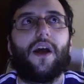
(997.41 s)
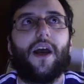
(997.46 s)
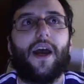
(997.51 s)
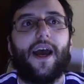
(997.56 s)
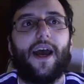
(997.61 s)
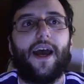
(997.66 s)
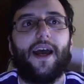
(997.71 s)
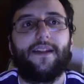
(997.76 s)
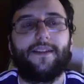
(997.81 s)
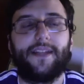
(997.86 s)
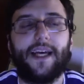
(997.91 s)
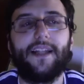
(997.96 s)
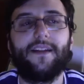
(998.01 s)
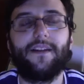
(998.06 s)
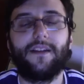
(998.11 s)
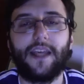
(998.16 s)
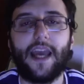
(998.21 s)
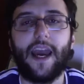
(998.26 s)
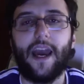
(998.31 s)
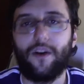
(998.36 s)
And
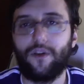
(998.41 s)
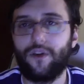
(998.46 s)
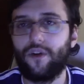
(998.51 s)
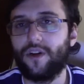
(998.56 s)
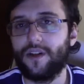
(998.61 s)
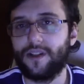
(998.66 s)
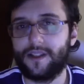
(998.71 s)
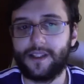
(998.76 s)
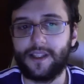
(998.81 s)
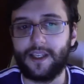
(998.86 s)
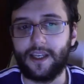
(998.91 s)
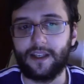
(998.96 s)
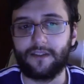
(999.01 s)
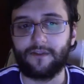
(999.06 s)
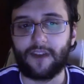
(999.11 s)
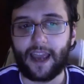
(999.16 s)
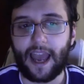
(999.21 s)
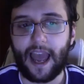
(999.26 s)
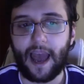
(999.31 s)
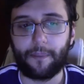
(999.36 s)
then, yeah, you could see it
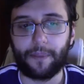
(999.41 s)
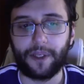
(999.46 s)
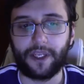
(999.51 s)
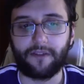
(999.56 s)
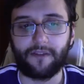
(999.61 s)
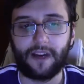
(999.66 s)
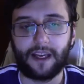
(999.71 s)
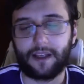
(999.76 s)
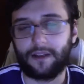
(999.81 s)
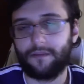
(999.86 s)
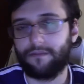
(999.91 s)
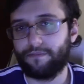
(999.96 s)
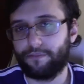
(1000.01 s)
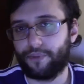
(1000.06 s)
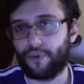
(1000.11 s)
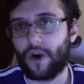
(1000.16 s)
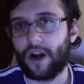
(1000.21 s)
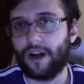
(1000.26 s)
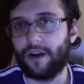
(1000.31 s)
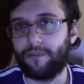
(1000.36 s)
like happening like
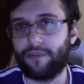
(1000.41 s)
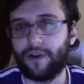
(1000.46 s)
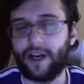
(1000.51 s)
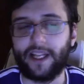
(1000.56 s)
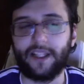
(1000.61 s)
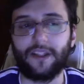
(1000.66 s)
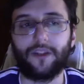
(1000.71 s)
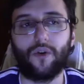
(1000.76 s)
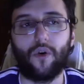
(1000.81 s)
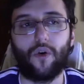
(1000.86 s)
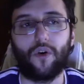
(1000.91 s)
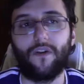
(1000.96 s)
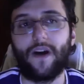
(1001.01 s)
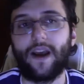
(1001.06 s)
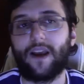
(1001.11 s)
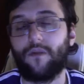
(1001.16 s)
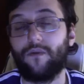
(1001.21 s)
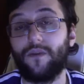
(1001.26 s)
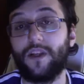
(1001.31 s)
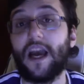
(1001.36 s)
Piranha Plant, or
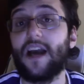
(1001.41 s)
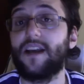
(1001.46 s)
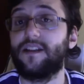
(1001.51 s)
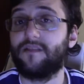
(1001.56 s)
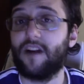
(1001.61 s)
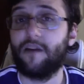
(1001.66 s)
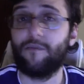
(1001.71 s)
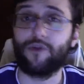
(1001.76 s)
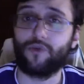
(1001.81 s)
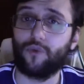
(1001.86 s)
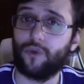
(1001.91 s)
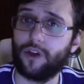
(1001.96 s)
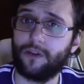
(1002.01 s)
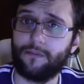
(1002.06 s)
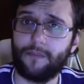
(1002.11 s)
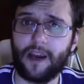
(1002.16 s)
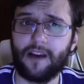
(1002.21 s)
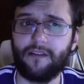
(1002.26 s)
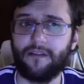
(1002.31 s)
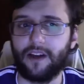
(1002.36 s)
like the Ice Climbers were in
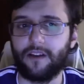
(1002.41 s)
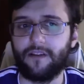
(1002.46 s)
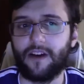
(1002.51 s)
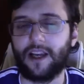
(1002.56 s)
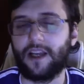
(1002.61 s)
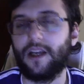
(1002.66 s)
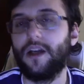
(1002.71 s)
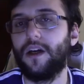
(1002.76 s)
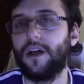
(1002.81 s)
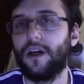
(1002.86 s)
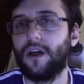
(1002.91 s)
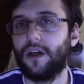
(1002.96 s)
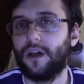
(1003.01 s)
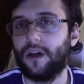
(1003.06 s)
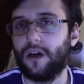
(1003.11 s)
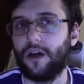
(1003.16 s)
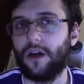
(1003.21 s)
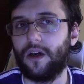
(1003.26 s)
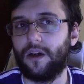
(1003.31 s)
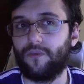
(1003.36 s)
Melee, like
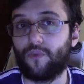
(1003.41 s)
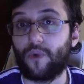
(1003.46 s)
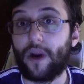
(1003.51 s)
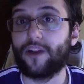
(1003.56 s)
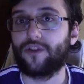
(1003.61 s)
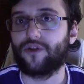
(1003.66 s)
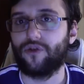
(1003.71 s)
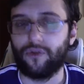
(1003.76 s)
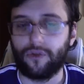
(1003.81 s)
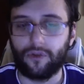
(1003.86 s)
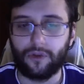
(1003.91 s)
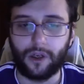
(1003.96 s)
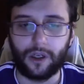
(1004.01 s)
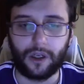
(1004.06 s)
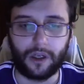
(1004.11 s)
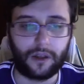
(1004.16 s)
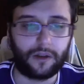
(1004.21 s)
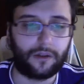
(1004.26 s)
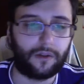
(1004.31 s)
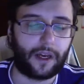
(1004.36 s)
retro,
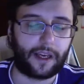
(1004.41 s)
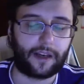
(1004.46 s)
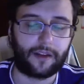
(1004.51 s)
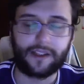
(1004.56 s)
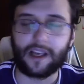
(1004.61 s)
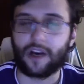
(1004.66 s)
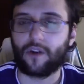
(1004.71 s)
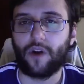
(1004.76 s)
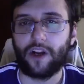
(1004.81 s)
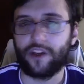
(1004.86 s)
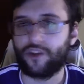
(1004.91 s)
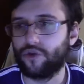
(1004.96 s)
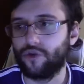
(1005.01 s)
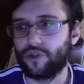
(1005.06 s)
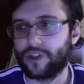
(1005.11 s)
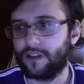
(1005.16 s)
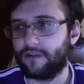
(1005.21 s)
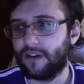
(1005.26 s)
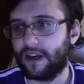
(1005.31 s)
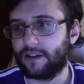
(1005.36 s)
like Sakurai
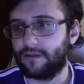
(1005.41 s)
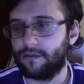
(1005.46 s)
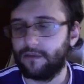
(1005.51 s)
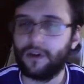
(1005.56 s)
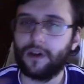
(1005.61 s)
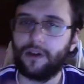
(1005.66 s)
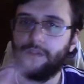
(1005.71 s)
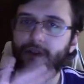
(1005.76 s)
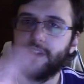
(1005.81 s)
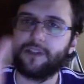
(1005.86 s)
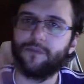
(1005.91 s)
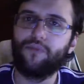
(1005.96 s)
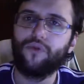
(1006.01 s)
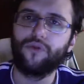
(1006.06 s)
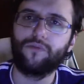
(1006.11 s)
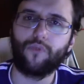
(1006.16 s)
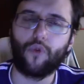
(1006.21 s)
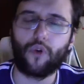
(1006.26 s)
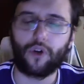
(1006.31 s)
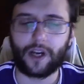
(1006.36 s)
choosing like, well, let's
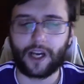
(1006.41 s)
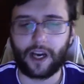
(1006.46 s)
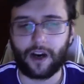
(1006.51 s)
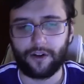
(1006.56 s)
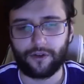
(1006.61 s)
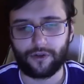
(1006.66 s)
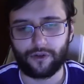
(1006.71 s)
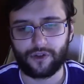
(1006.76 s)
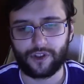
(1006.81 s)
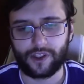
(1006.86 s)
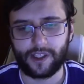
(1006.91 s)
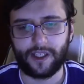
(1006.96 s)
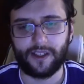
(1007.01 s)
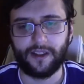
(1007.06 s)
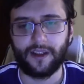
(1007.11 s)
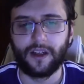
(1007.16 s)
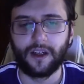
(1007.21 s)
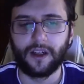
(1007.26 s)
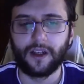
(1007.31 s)
put more characters in.